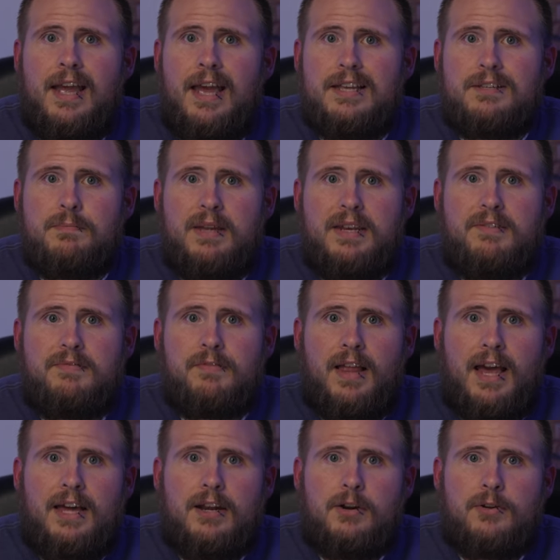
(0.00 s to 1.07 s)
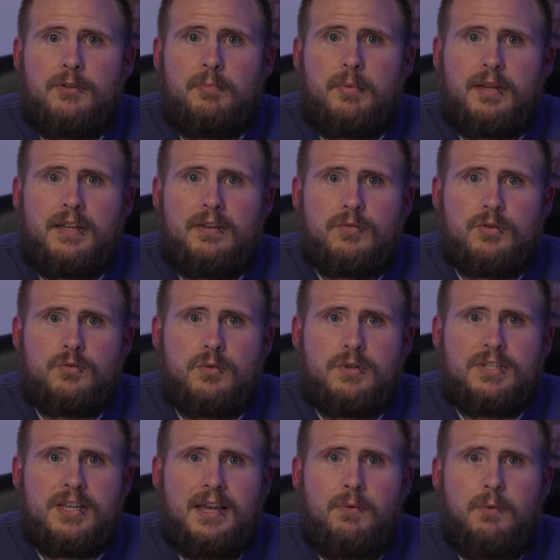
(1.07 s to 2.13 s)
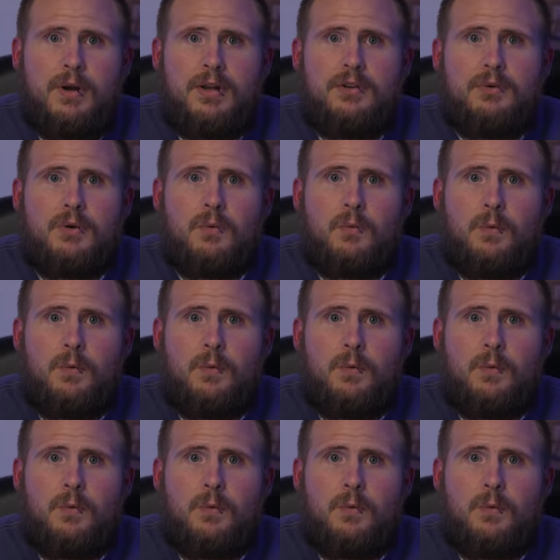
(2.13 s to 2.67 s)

as many flat earth believers will say what you are